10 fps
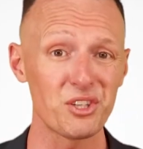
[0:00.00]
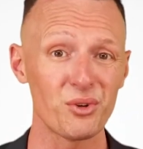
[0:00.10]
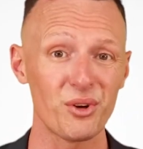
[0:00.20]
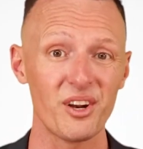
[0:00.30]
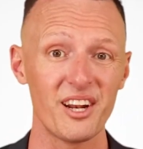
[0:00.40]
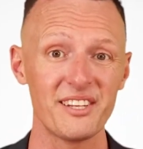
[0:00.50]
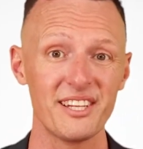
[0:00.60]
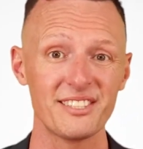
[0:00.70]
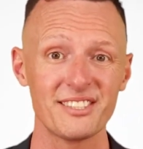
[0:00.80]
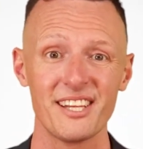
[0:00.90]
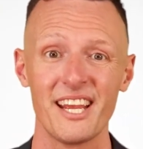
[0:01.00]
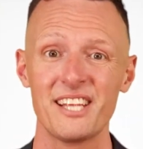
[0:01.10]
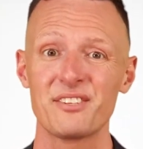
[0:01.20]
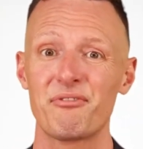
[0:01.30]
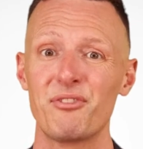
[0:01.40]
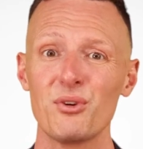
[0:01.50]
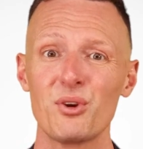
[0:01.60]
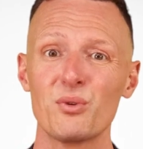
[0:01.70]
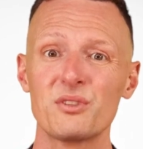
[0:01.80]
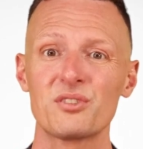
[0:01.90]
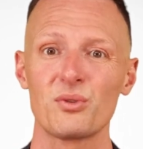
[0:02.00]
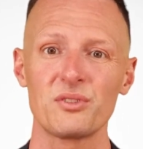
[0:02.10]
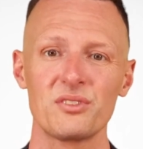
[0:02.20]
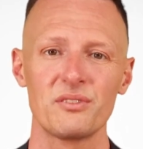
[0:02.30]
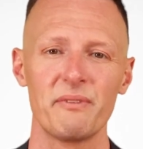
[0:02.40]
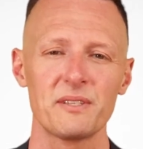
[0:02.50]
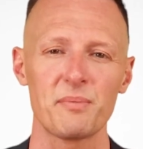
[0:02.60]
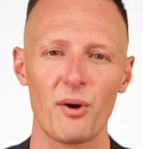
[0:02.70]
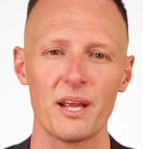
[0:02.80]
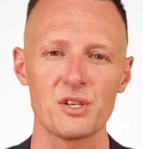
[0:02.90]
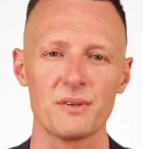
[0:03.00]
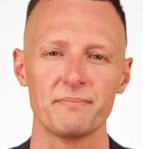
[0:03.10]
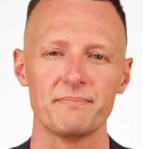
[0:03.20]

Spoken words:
short on ideas, here's a few good sources of inspiration.